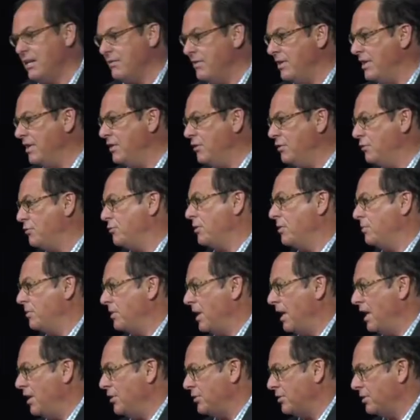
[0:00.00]
even in the
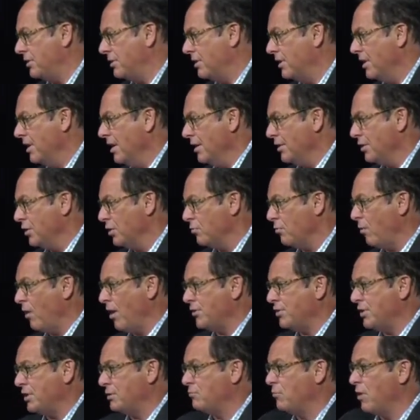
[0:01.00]
tribulation. You're
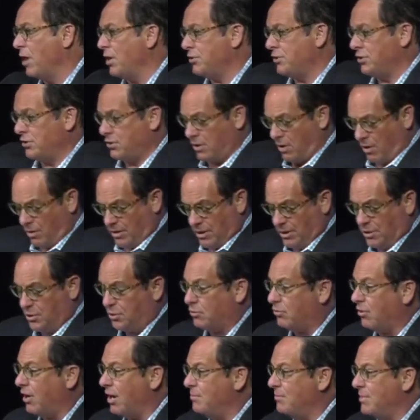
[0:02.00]
watching Russia's gone into
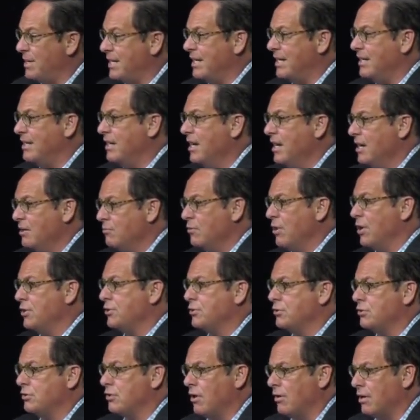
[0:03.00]
Crimea.
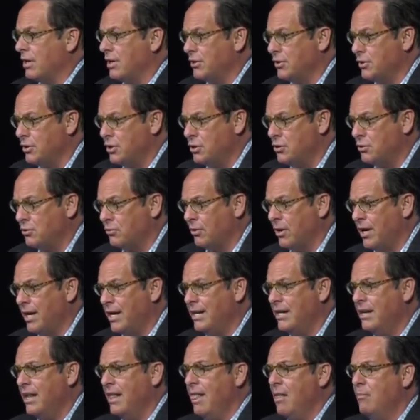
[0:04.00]
Russia's gone into the
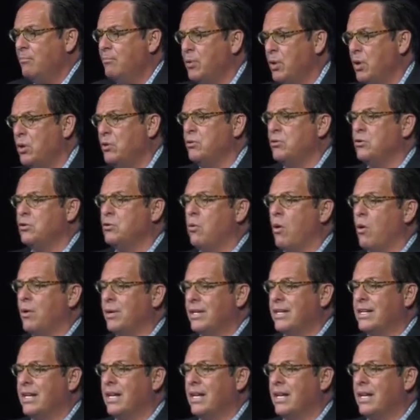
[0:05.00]
Ukraine. Putin quoted